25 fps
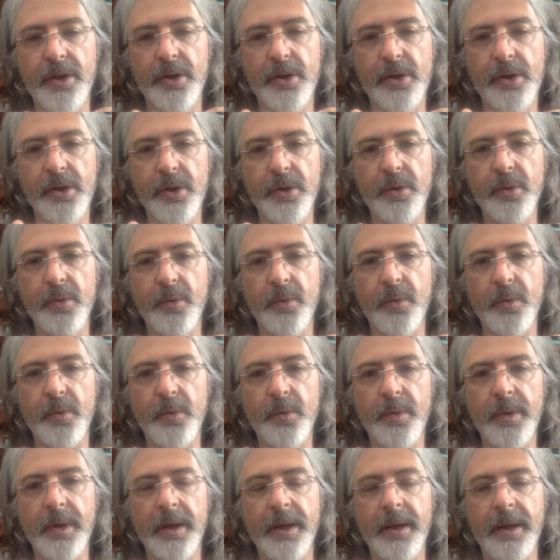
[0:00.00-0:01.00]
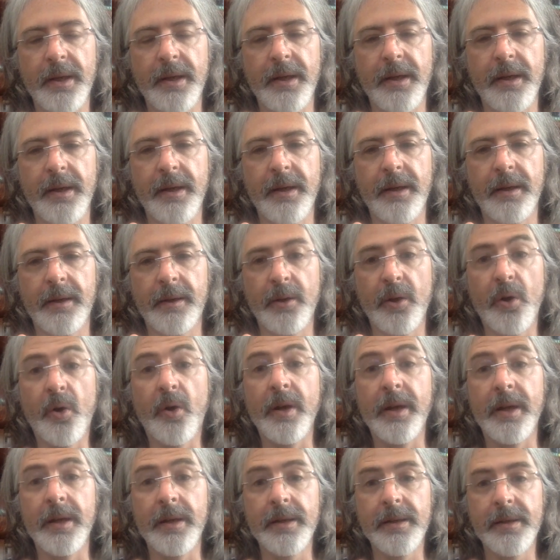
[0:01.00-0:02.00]
two
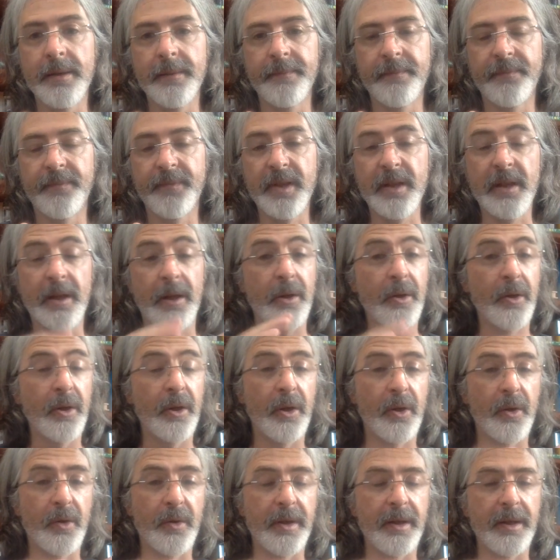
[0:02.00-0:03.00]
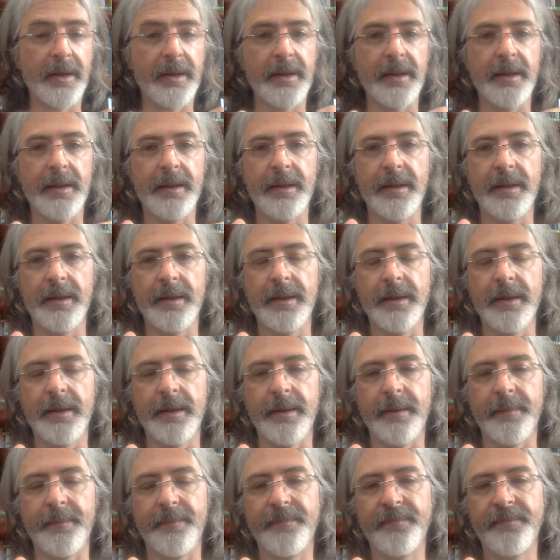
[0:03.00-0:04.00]
lawyers. There's a lot of lawyers in the